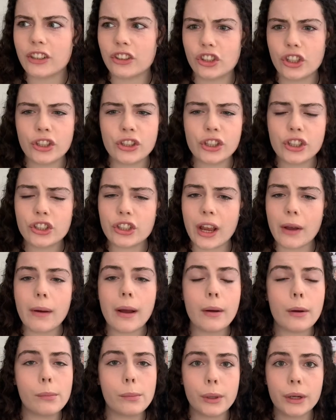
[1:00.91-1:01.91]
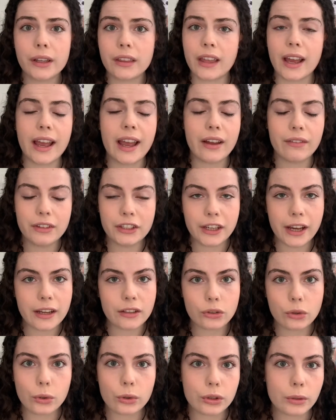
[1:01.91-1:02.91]
Just to shout out a book that I haven't yet
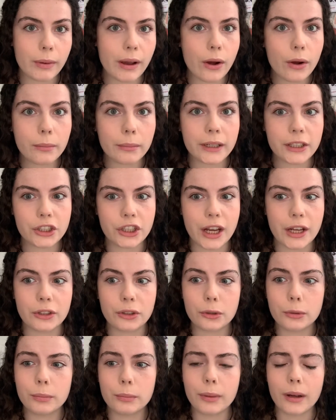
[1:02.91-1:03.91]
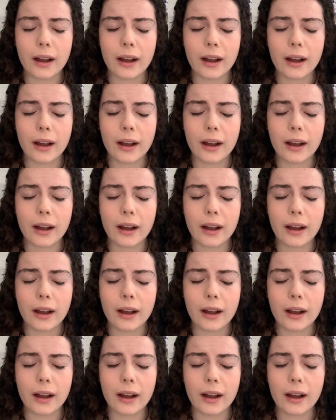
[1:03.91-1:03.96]
talked about on my channel, but